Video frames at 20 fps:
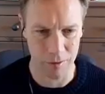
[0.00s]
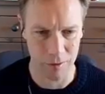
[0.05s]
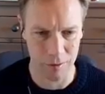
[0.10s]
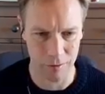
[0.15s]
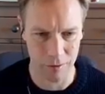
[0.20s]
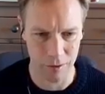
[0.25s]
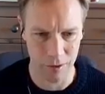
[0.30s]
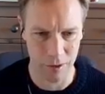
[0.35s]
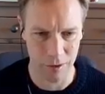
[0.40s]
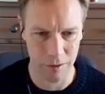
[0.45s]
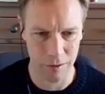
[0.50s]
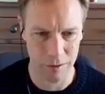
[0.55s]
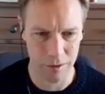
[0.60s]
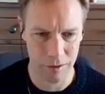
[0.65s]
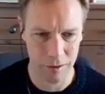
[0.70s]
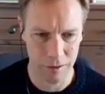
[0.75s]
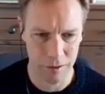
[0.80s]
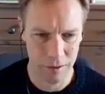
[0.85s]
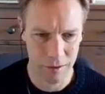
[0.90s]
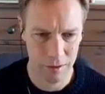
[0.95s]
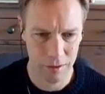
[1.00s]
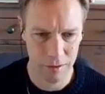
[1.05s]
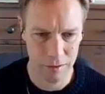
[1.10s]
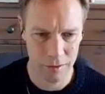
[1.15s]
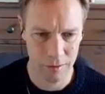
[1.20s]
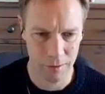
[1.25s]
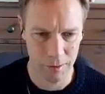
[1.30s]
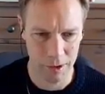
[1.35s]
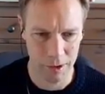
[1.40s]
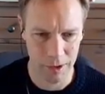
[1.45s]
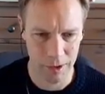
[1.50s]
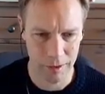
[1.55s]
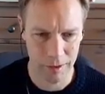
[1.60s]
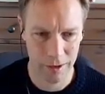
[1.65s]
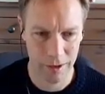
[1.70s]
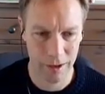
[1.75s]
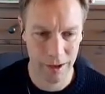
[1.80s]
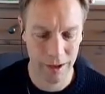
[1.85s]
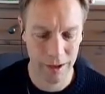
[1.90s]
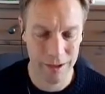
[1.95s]
to a node, to be that
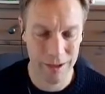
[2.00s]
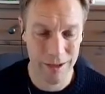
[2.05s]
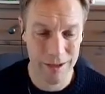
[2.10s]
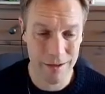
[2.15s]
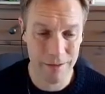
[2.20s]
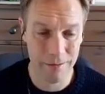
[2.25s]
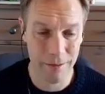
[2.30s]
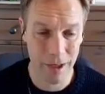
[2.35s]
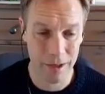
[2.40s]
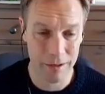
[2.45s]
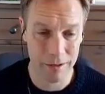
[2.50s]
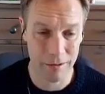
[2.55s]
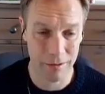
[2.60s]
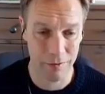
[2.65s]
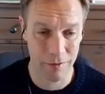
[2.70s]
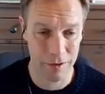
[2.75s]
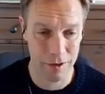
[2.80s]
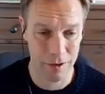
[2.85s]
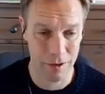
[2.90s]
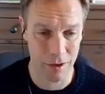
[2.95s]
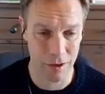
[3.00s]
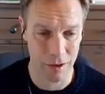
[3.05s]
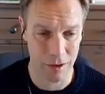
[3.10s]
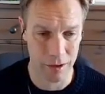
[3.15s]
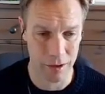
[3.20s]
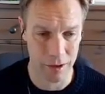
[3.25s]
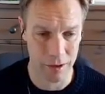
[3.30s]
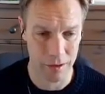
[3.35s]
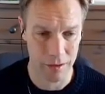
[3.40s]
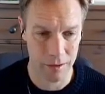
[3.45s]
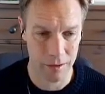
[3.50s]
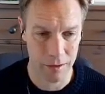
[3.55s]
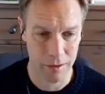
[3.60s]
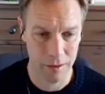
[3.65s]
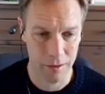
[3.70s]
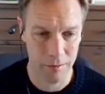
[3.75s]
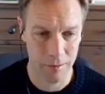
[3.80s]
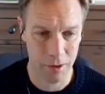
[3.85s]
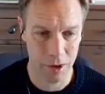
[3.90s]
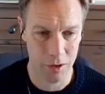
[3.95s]
thing. It doesn't matter if it's null here,
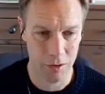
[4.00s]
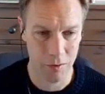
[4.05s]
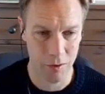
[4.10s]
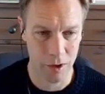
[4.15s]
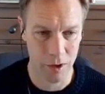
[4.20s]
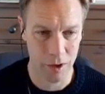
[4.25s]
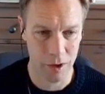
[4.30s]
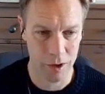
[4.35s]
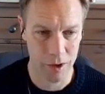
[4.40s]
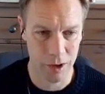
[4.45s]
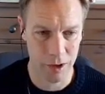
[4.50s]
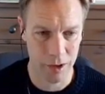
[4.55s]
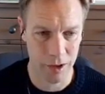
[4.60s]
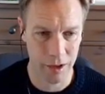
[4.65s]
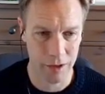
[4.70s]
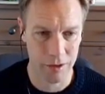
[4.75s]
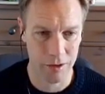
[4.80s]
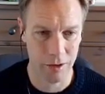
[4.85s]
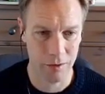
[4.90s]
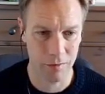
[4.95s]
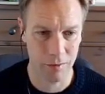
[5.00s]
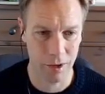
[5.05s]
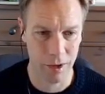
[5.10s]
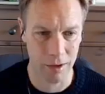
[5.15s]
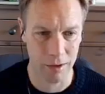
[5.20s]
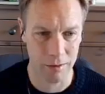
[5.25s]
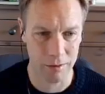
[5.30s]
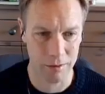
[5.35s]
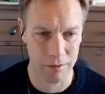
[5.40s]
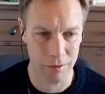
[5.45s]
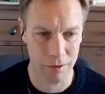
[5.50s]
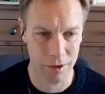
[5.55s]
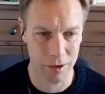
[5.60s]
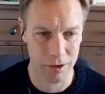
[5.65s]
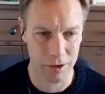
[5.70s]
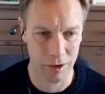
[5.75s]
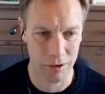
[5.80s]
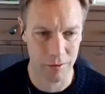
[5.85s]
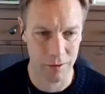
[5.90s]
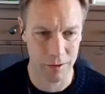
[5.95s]
because we're going to check next time round, we're going to
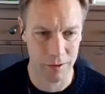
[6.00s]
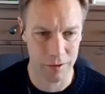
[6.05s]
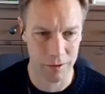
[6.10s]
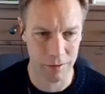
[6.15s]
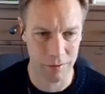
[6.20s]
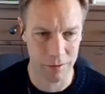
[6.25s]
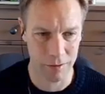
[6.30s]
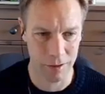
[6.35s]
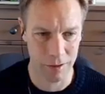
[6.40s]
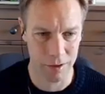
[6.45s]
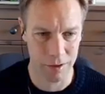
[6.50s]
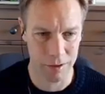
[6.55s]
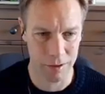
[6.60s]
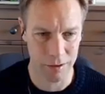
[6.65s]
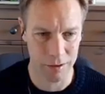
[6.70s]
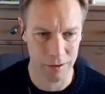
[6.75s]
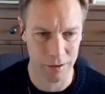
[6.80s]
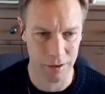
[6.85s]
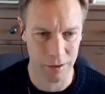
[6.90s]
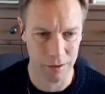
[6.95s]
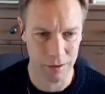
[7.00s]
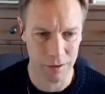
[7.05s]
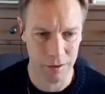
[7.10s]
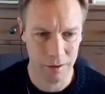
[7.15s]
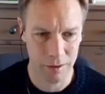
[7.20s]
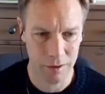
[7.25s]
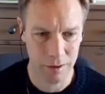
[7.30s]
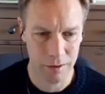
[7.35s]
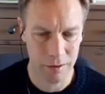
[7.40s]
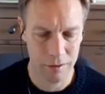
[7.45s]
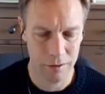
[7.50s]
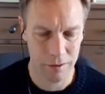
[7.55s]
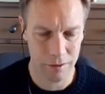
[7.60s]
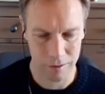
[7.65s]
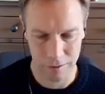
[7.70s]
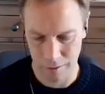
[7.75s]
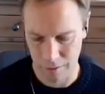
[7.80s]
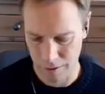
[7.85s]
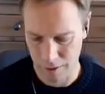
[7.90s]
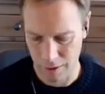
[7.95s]
check whether self.list is null. So
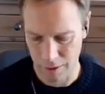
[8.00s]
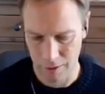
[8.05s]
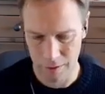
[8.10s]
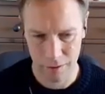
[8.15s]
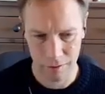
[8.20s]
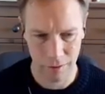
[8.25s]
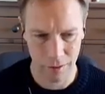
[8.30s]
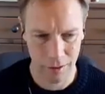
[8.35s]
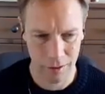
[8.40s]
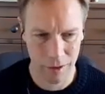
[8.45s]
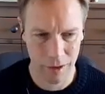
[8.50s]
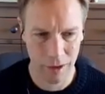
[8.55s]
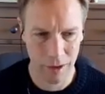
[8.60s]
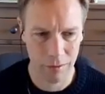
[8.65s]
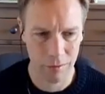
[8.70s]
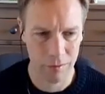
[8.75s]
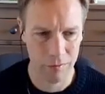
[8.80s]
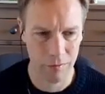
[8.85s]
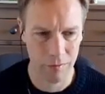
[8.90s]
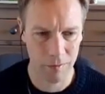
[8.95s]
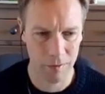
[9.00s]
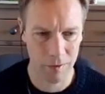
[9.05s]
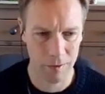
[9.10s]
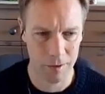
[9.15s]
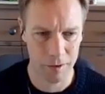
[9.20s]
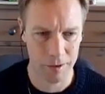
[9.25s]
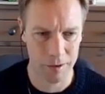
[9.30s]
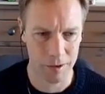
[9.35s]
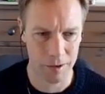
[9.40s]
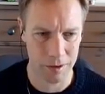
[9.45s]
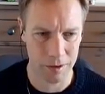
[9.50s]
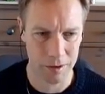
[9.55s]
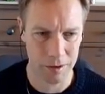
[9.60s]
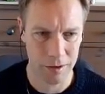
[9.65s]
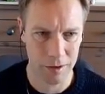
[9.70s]
that's okay. So I think we've implemented